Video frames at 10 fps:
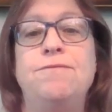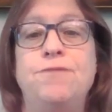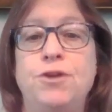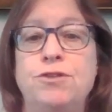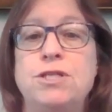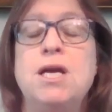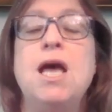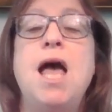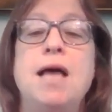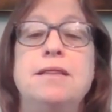first,
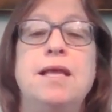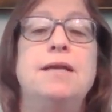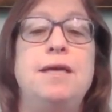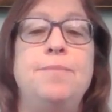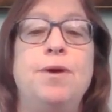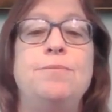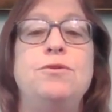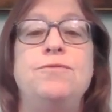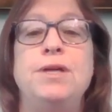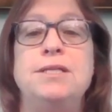and then keep on
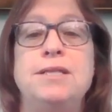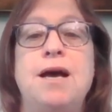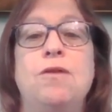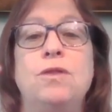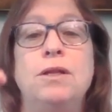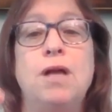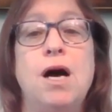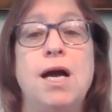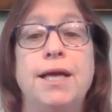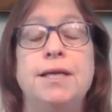moving down the
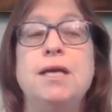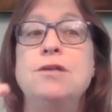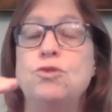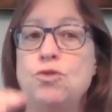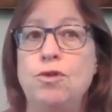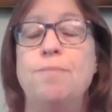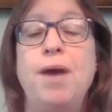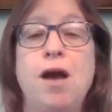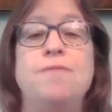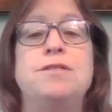line so you can
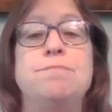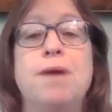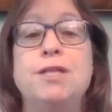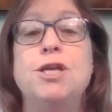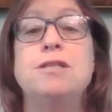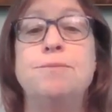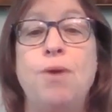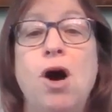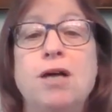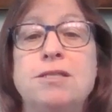pay off as much as
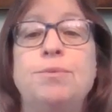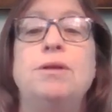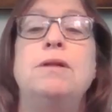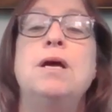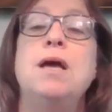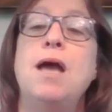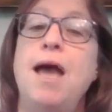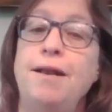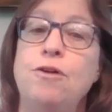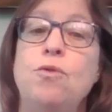possible
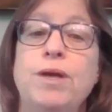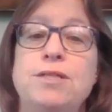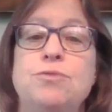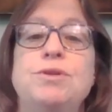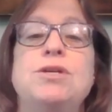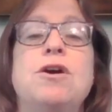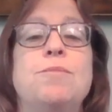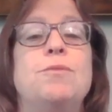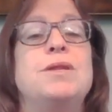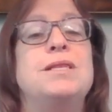and go into
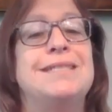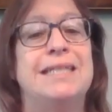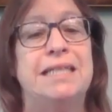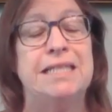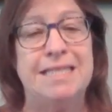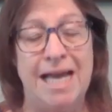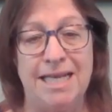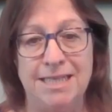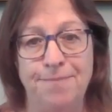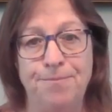retirement with as little
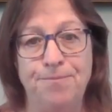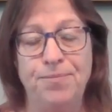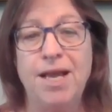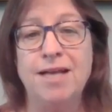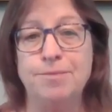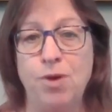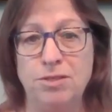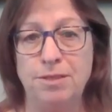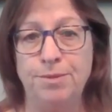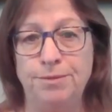debt as
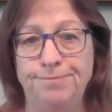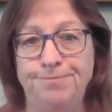possible.